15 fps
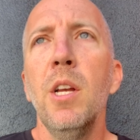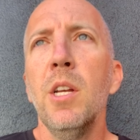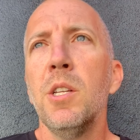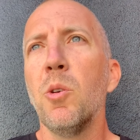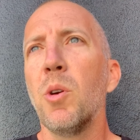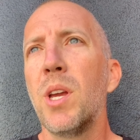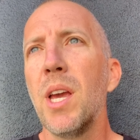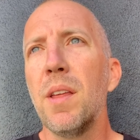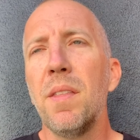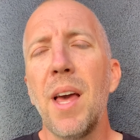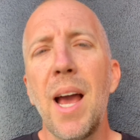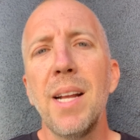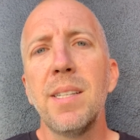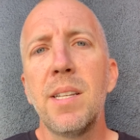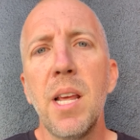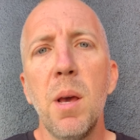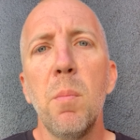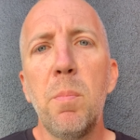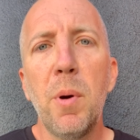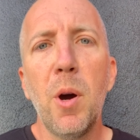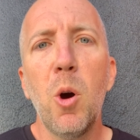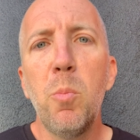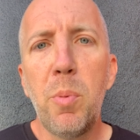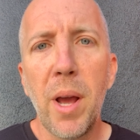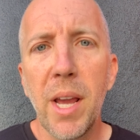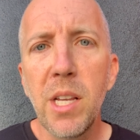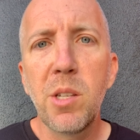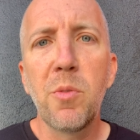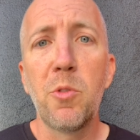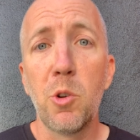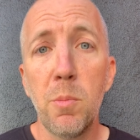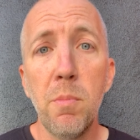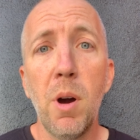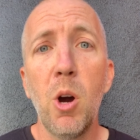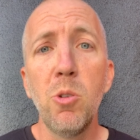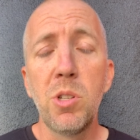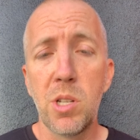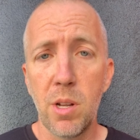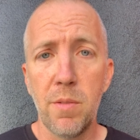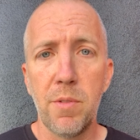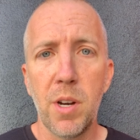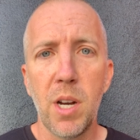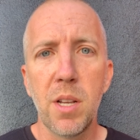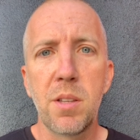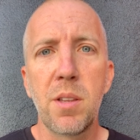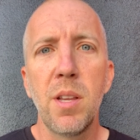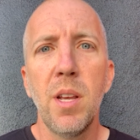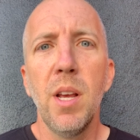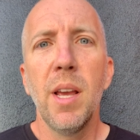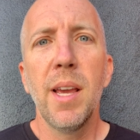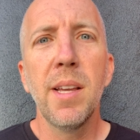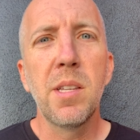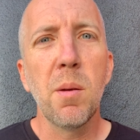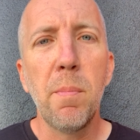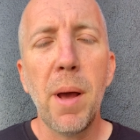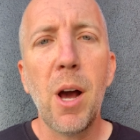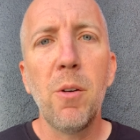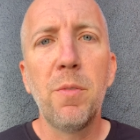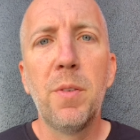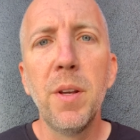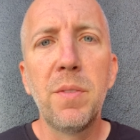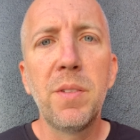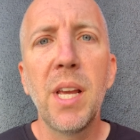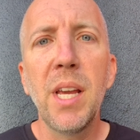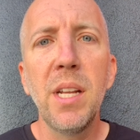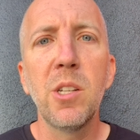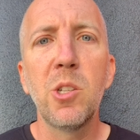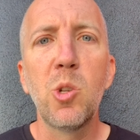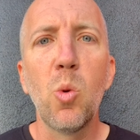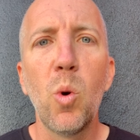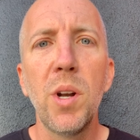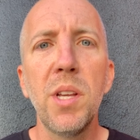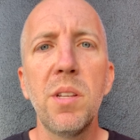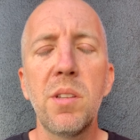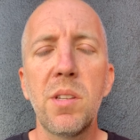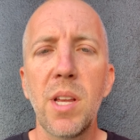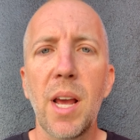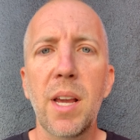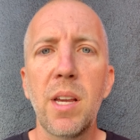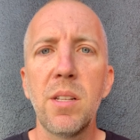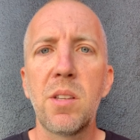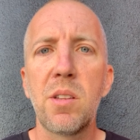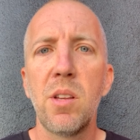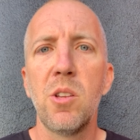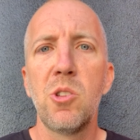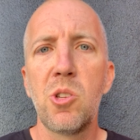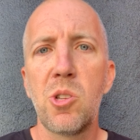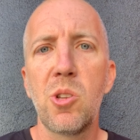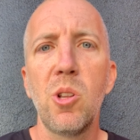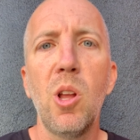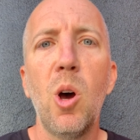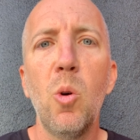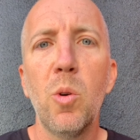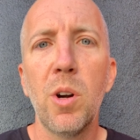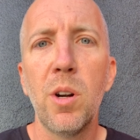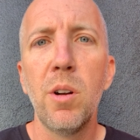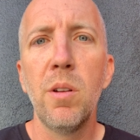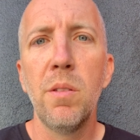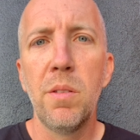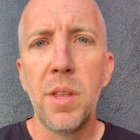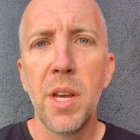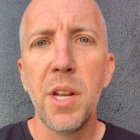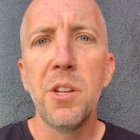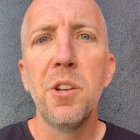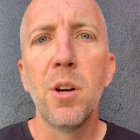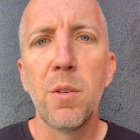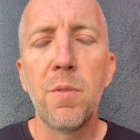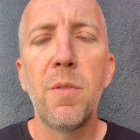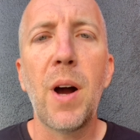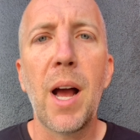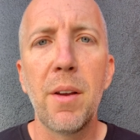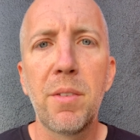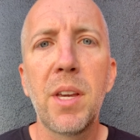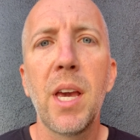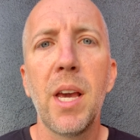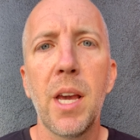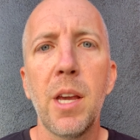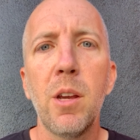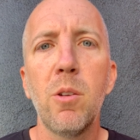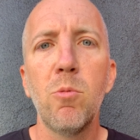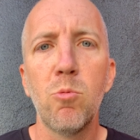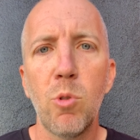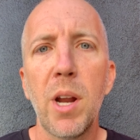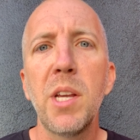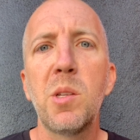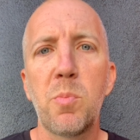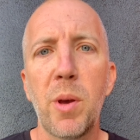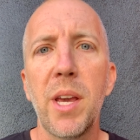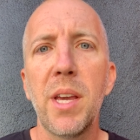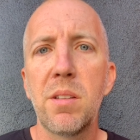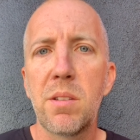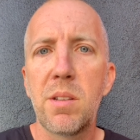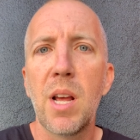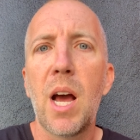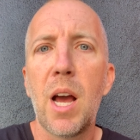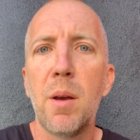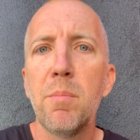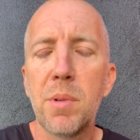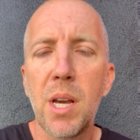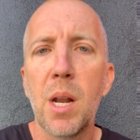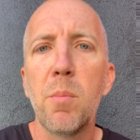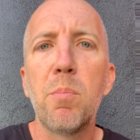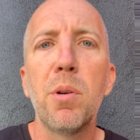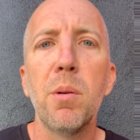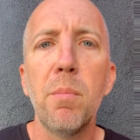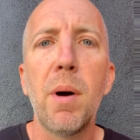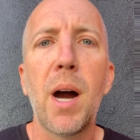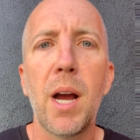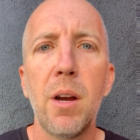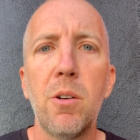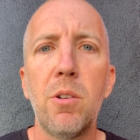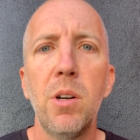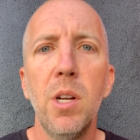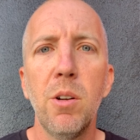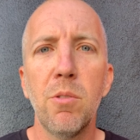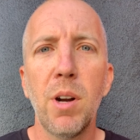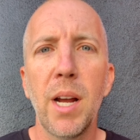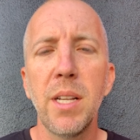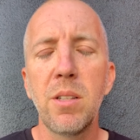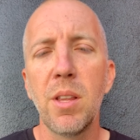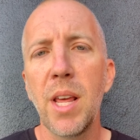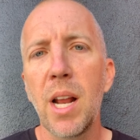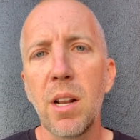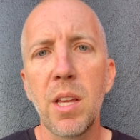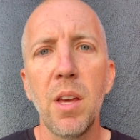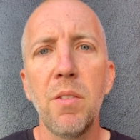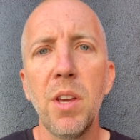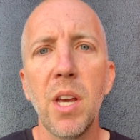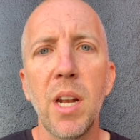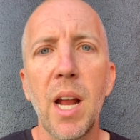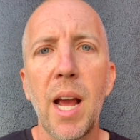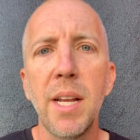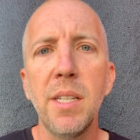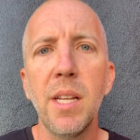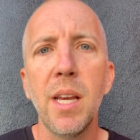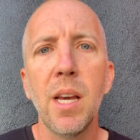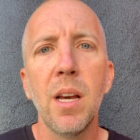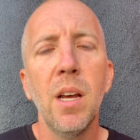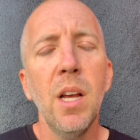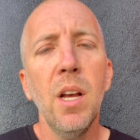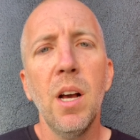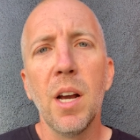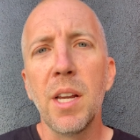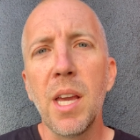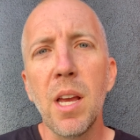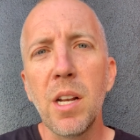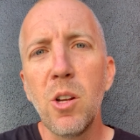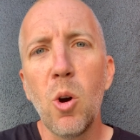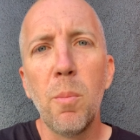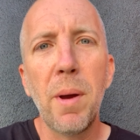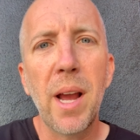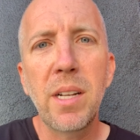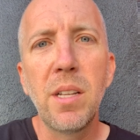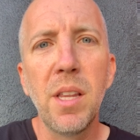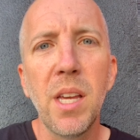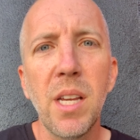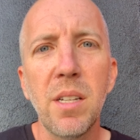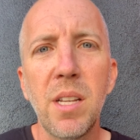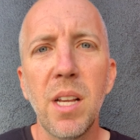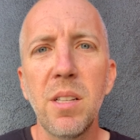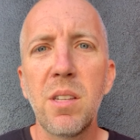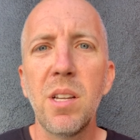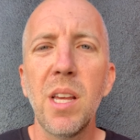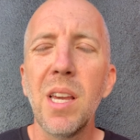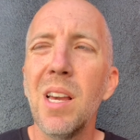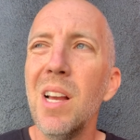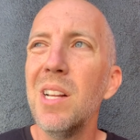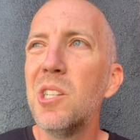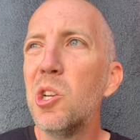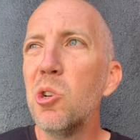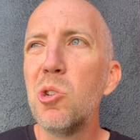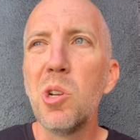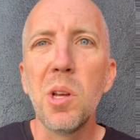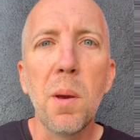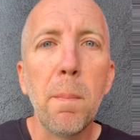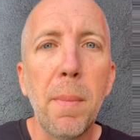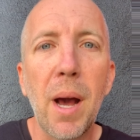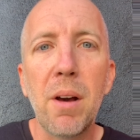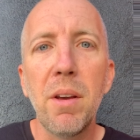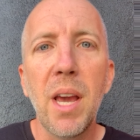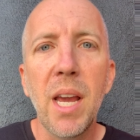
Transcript: So again, that tempo pace for most of us is about 15 to 20 seconds slower than your 5K race pace time kind of per mile, right? So that'll give you an idea. Again, going back to the intensity, it's usually about